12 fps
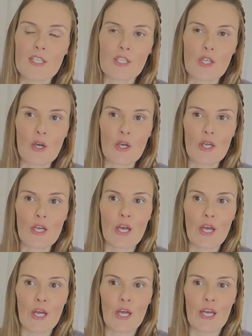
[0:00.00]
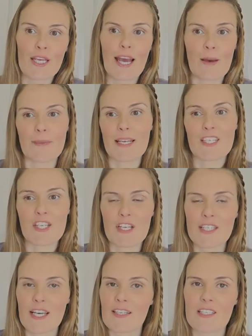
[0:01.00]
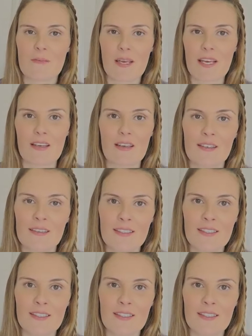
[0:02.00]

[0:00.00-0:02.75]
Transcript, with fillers: so yeah but it turned out to be